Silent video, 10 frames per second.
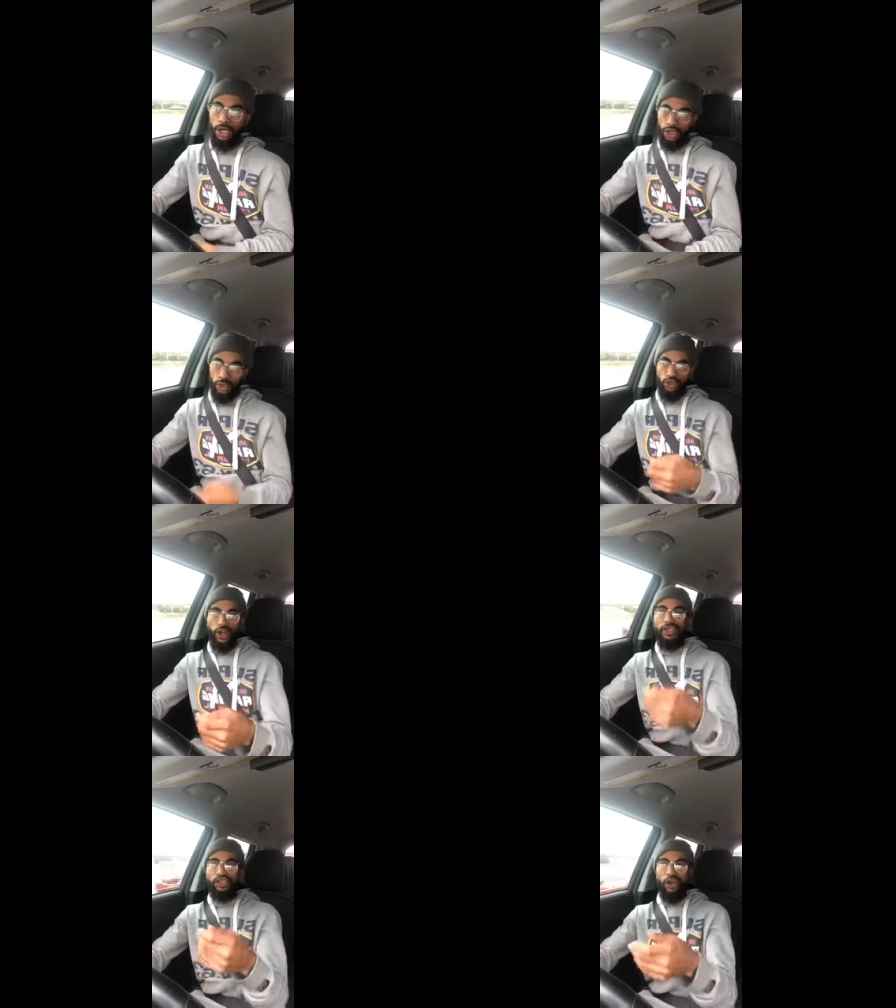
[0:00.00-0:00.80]
So
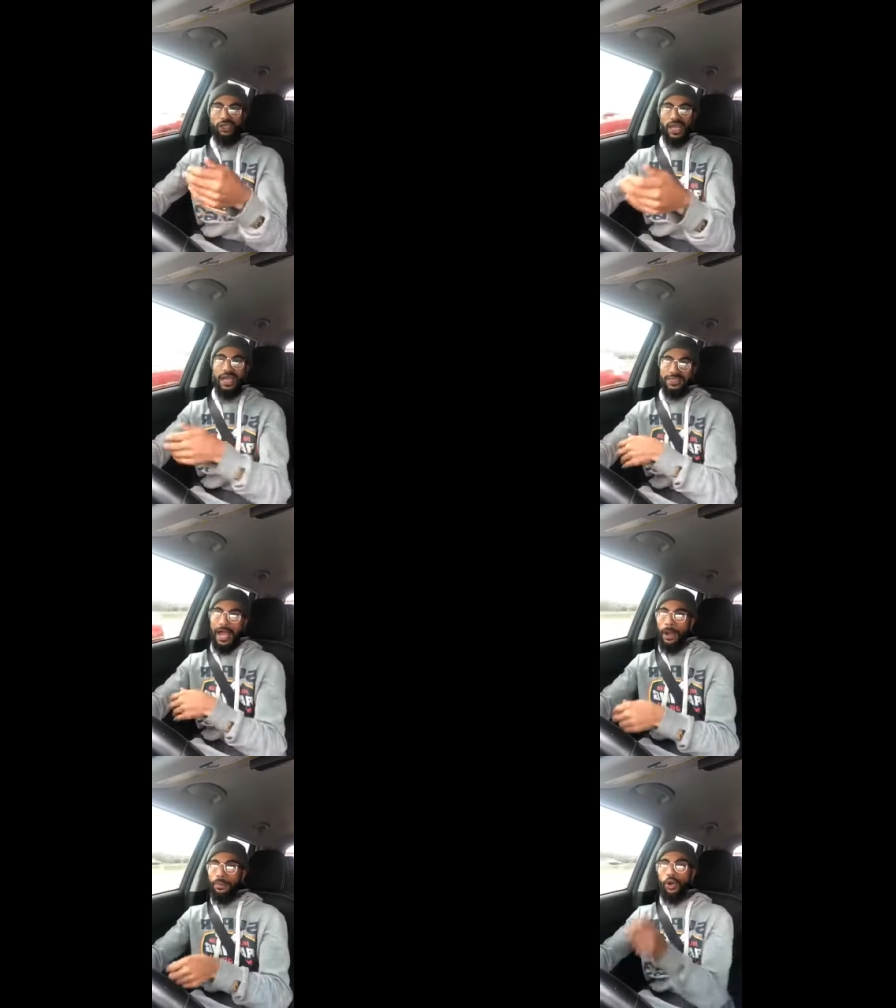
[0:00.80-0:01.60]
Trey Songs has an
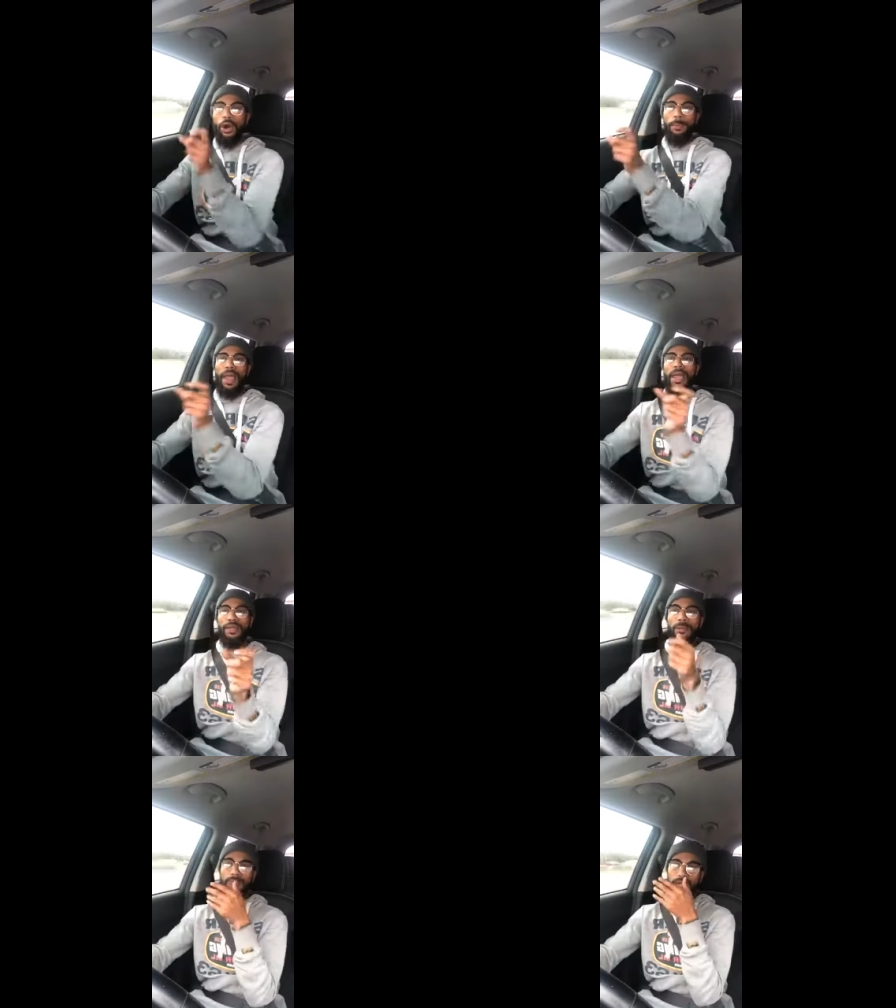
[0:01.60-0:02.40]
album called
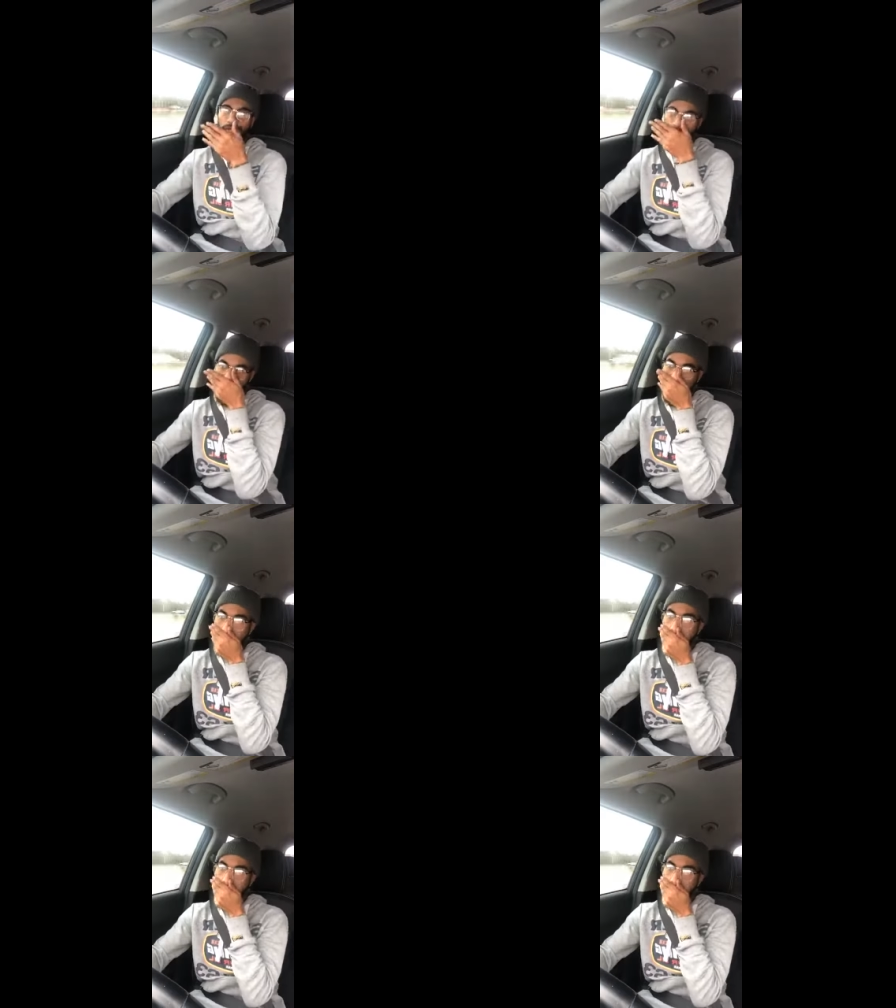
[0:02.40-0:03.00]
Pain and Pleasure.